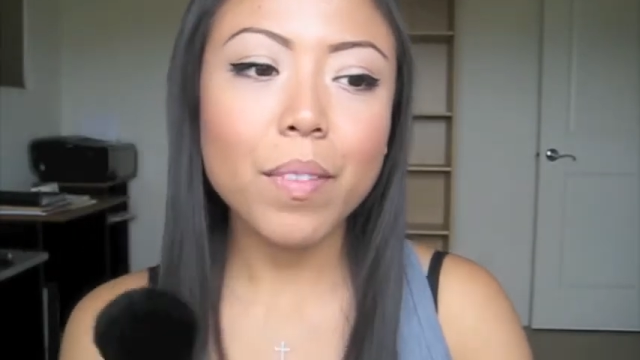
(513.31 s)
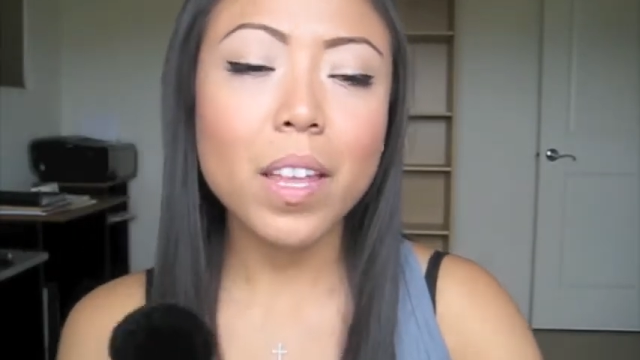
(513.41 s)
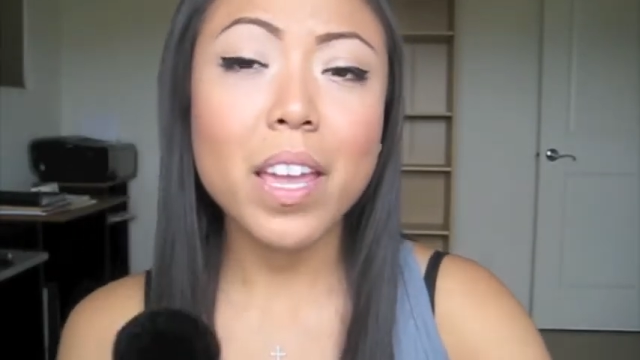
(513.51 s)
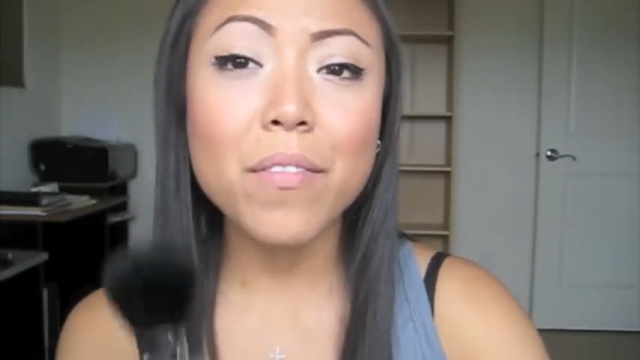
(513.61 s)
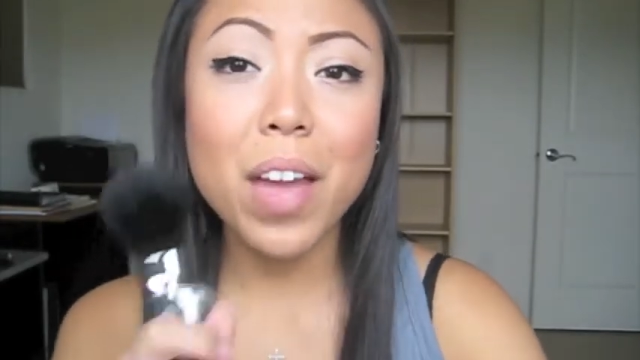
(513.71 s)

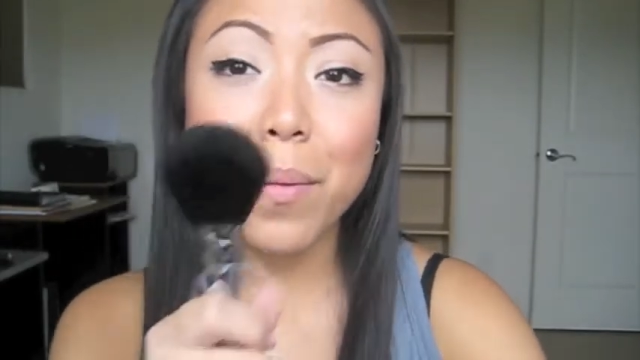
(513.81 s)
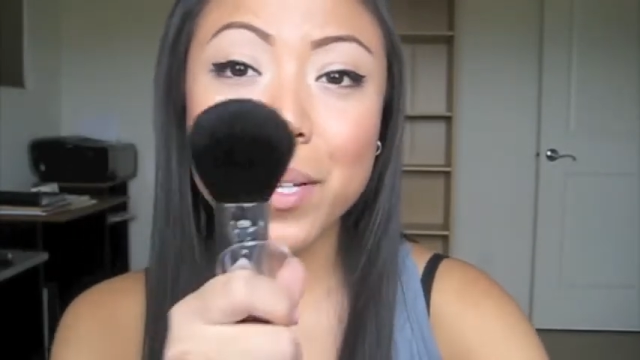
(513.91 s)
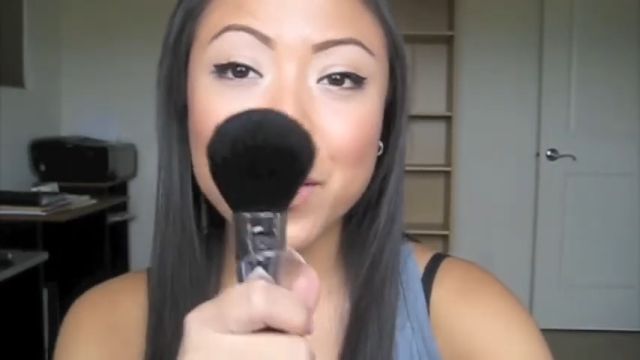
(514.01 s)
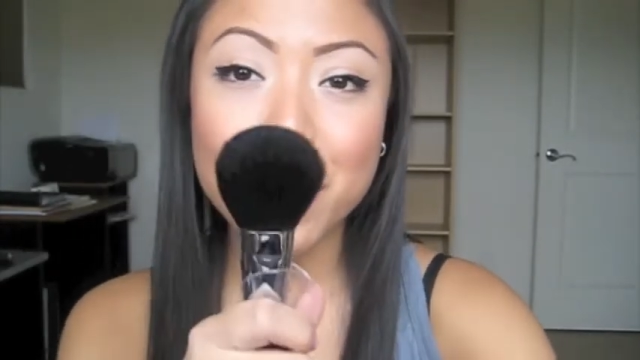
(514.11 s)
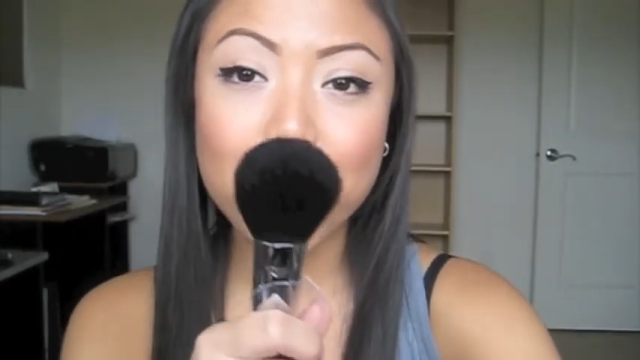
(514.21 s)
If I
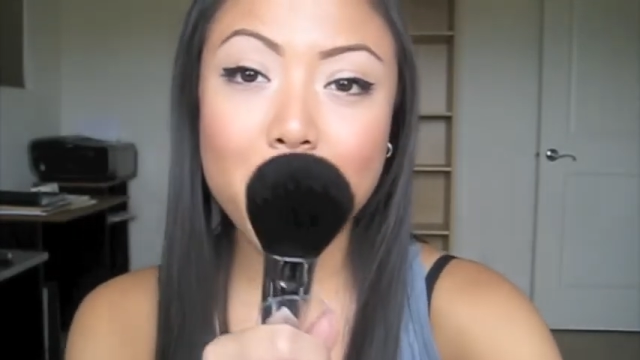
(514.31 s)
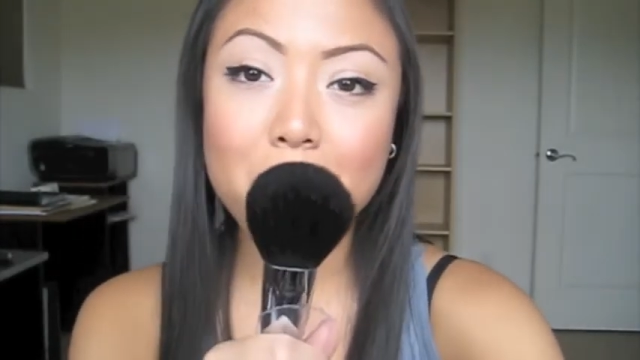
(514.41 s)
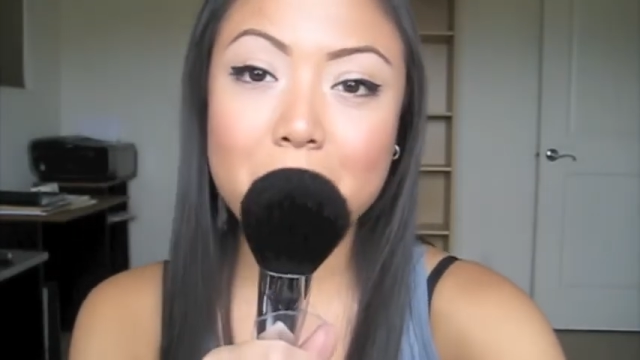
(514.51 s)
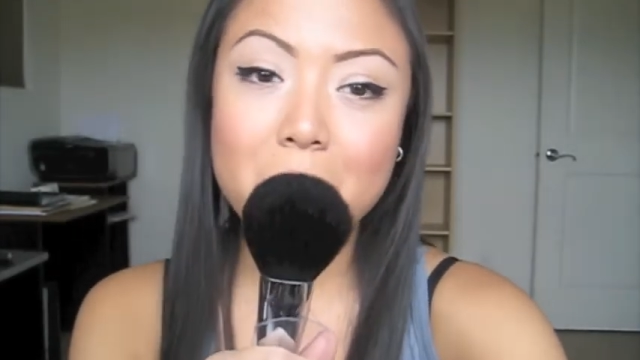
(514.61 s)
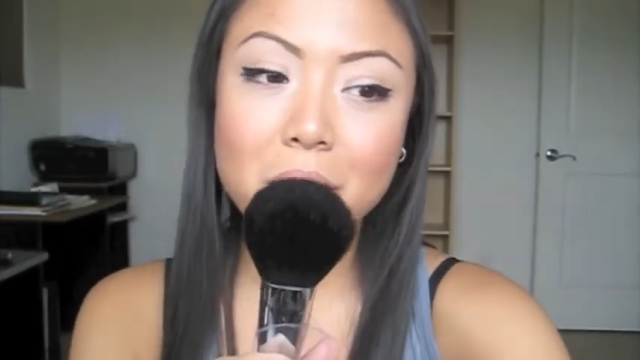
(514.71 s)
were to
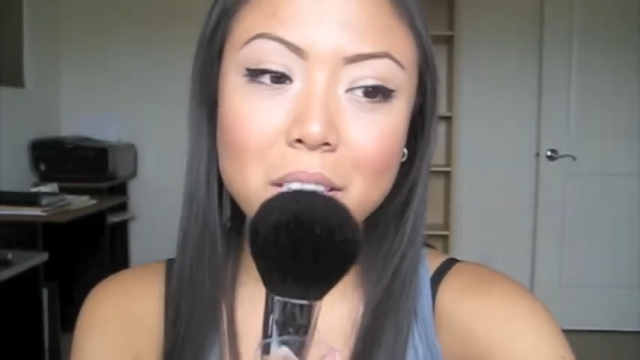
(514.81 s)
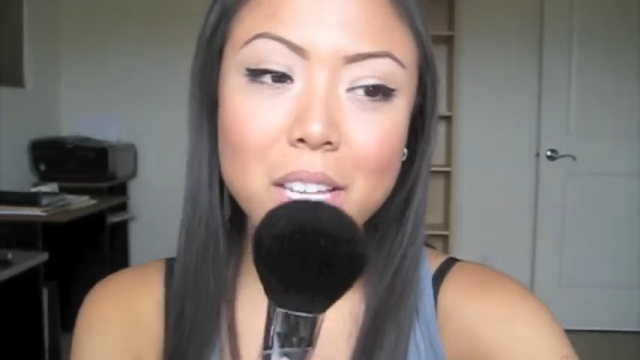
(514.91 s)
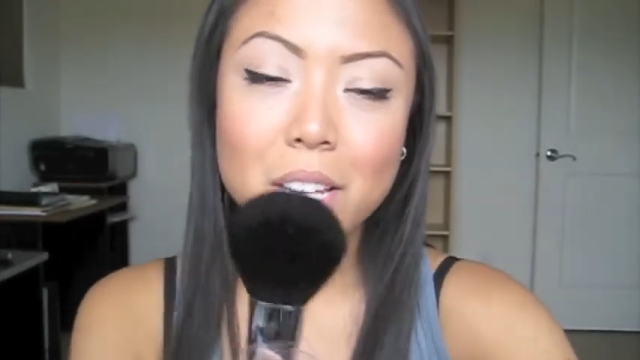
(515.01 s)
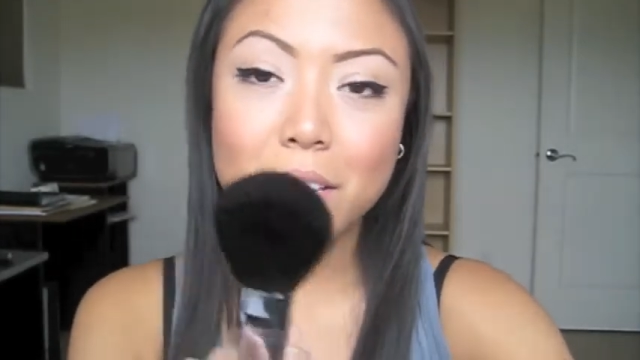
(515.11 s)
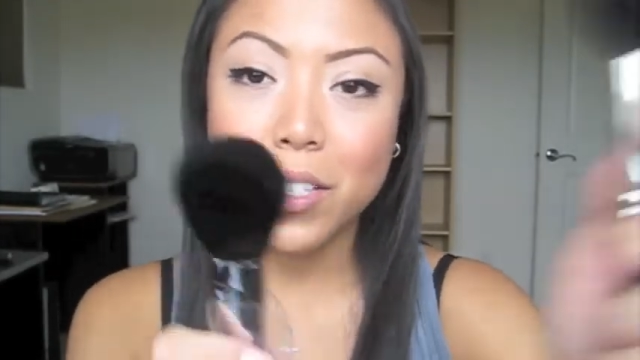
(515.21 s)
compare this
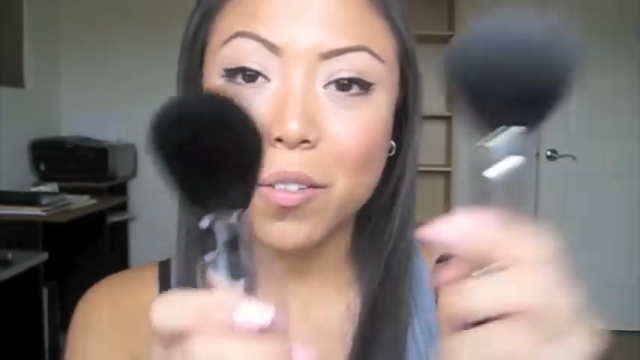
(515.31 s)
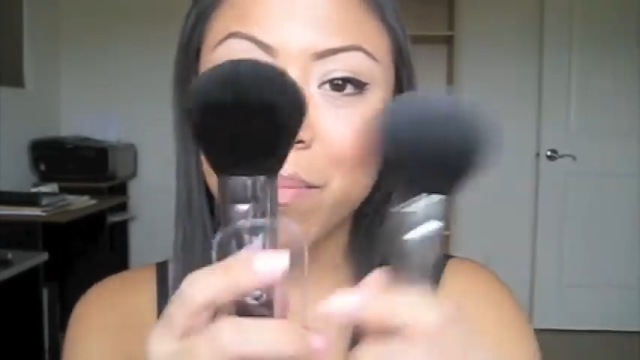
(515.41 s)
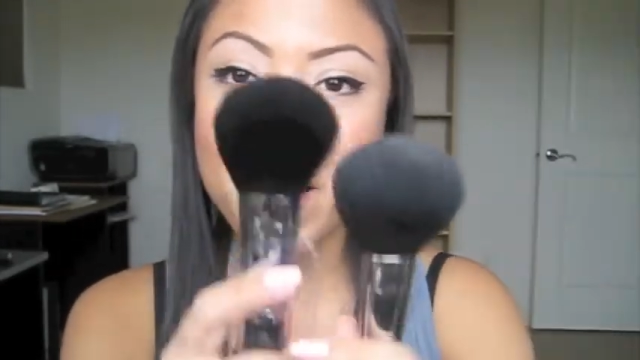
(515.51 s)
to